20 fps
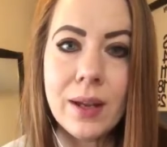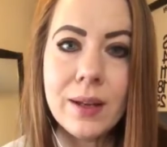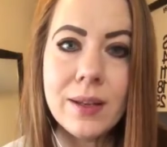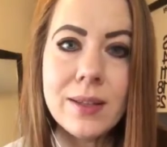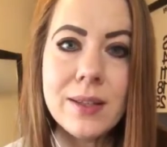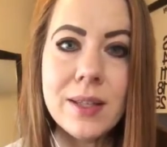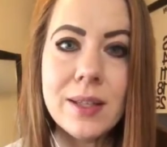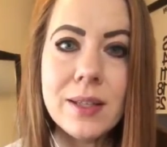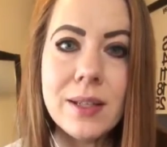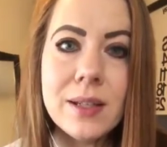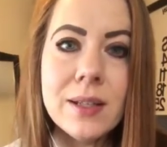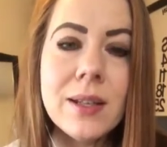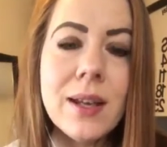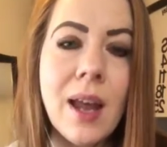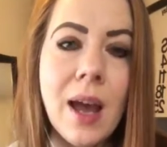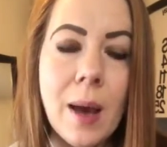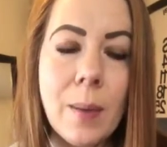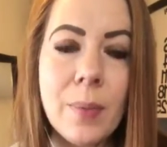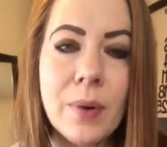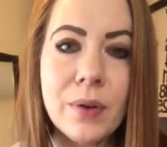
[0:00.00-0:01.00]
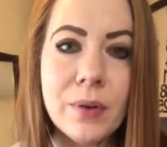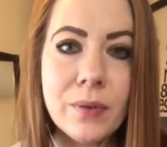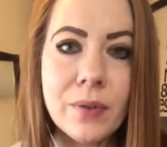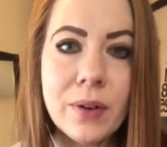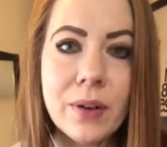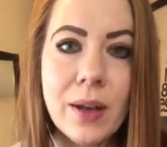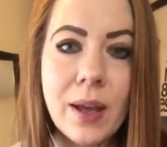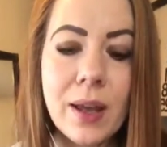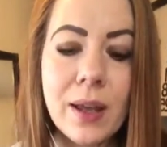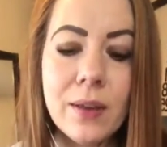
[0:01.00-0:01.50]
Because this doesn't happen
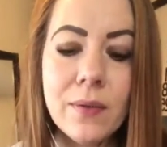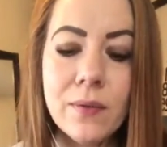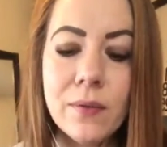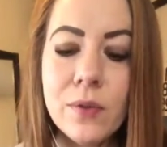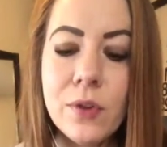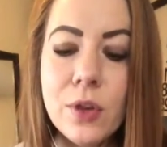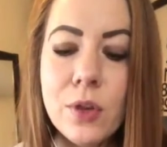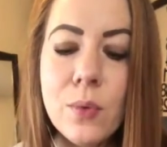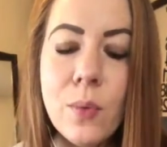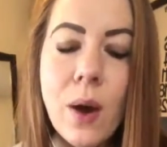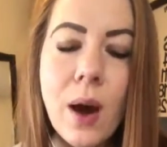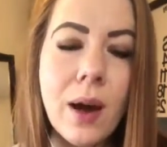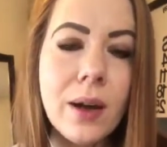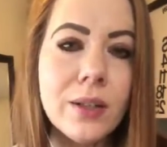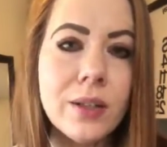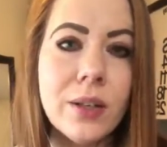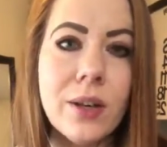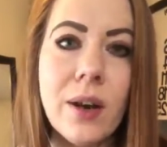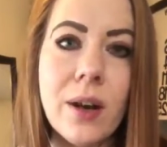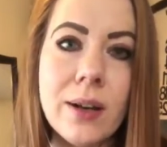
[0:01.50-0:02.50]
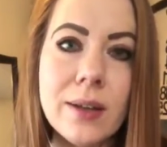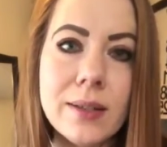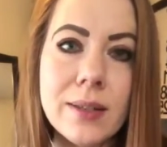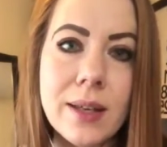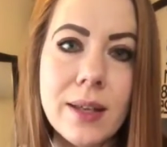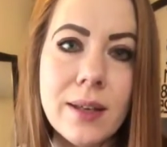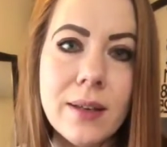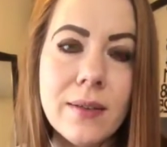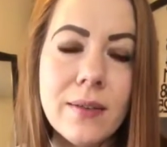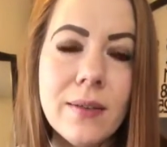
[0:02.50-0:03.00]
overnight. You walked across
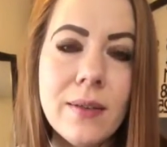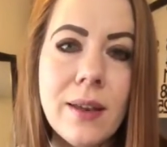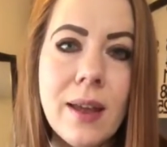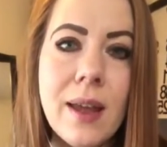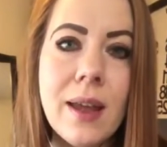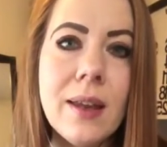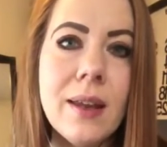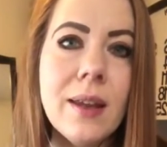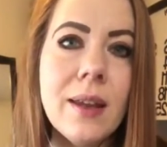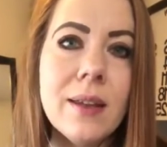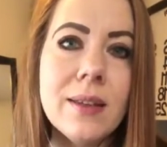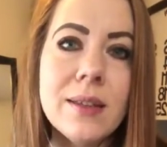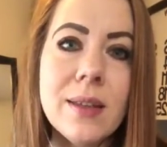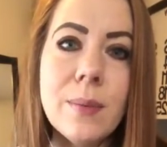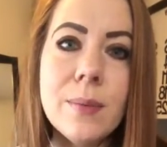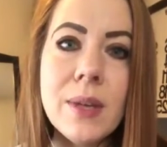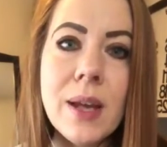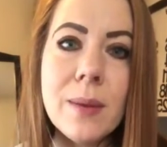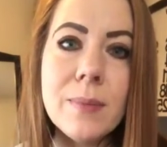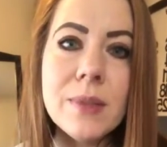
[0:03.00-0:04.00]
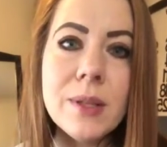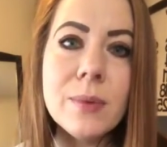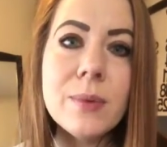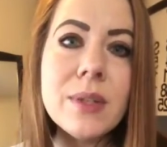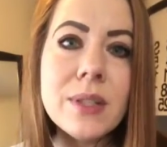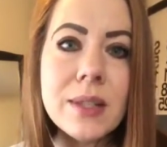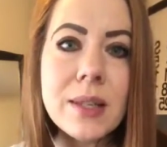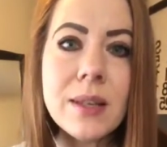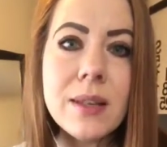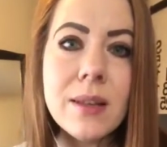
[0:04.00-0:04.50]
it and sometimes it
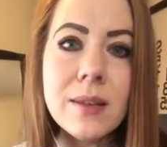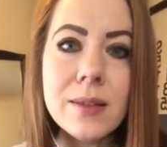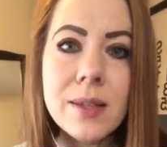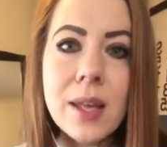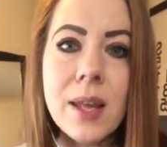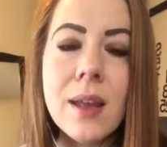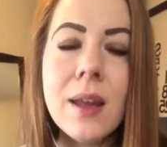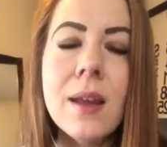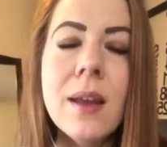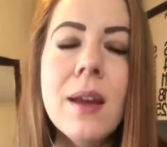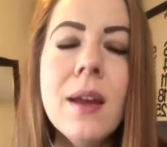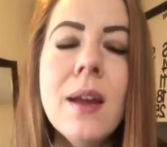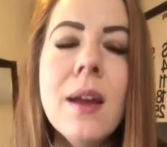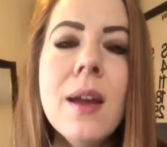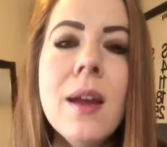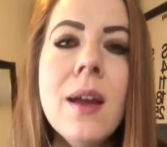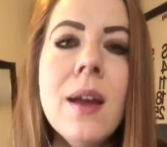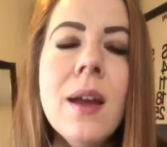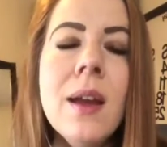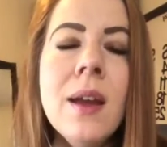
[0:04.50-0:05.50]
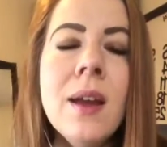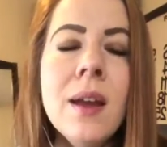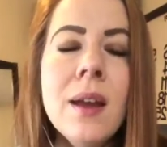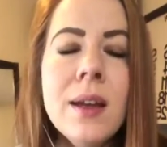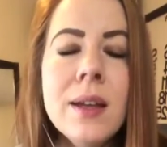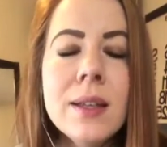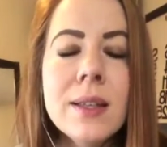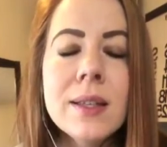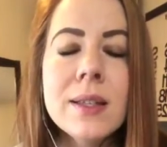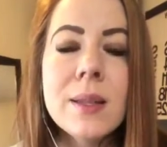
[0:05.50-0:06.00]
was easy.
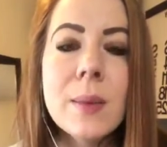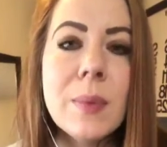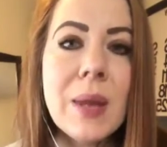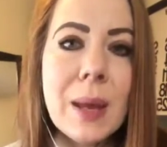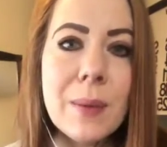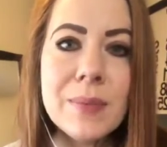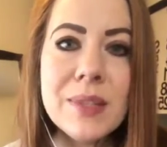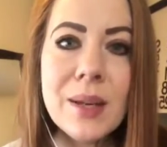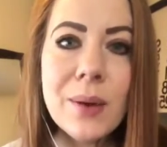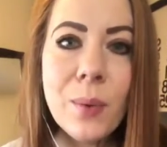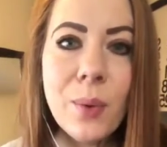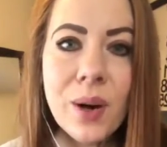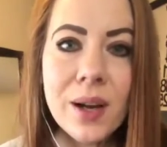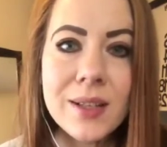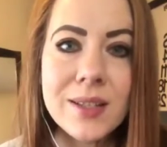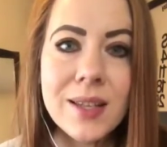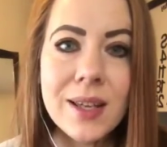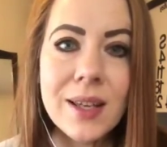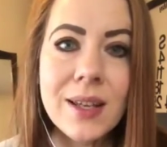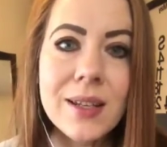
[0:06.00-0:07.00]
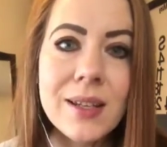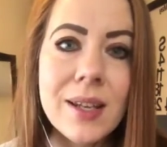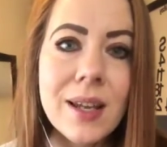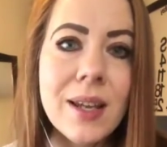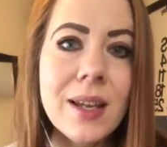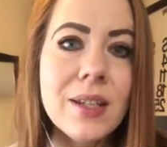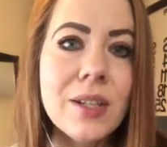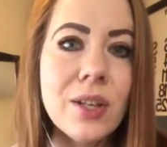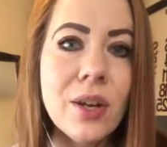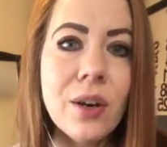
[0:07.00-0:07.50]
Sometimes it wasn't.
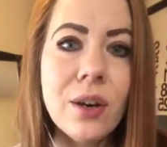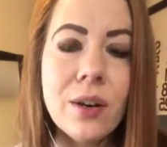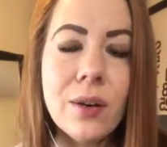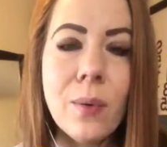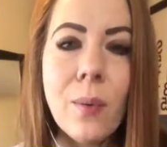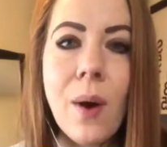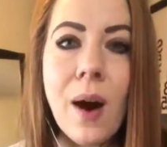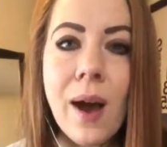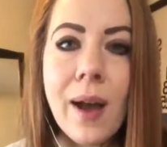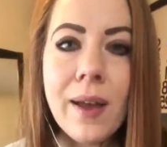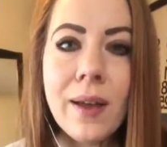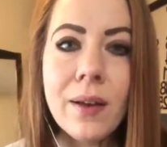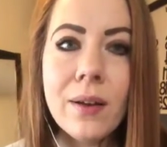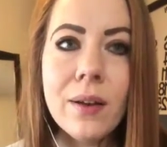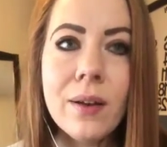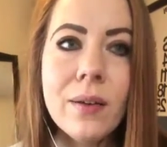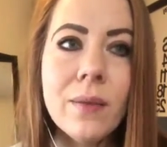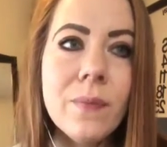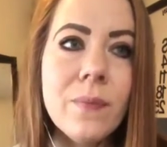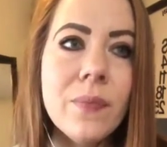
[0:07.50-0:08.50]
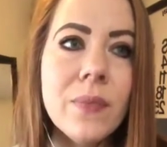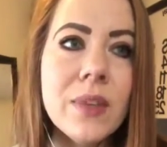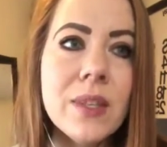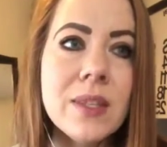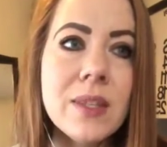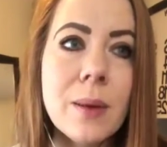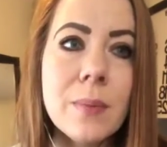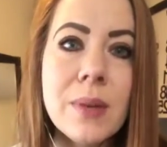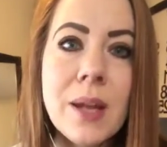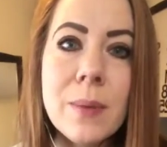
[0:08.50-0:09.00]
It took a while.
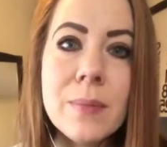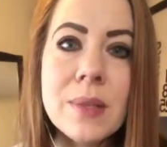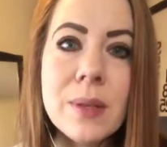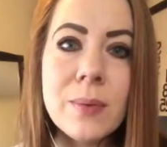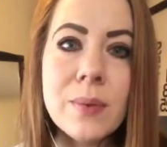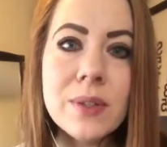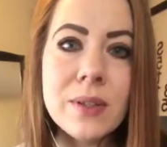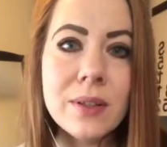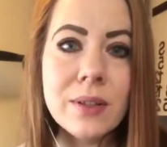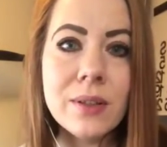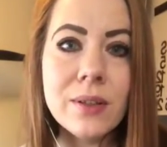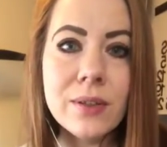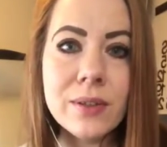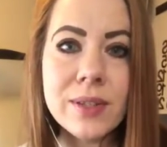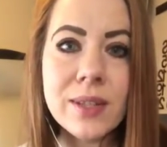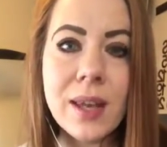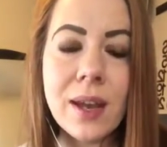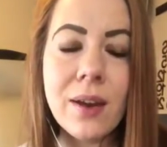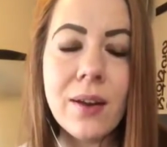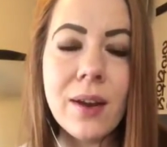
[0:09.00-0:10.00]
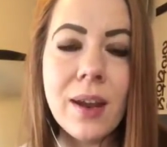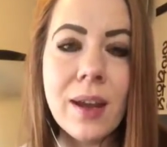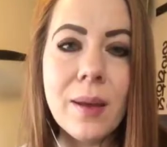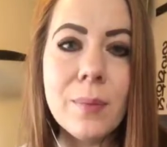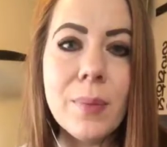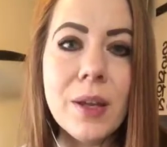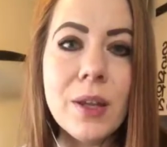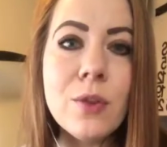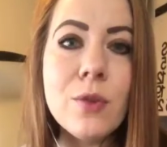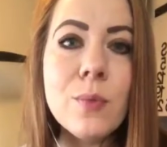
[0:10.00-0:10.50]
Sometimes it was a little scary,
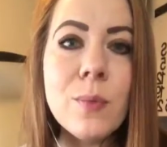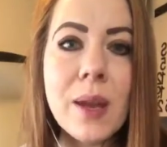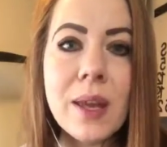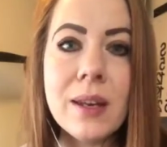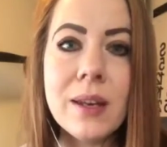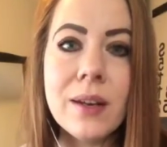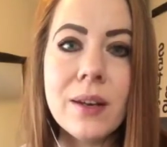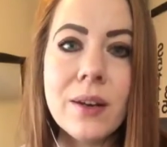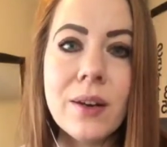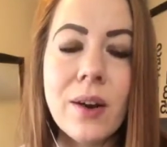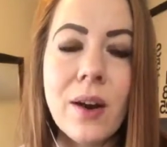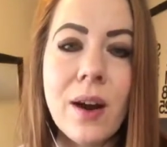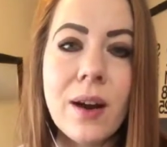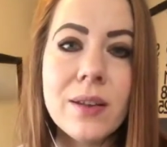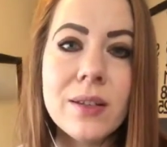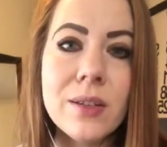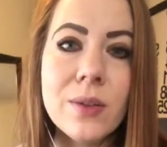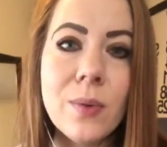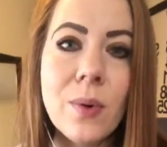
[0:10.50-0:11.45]
but you made it across.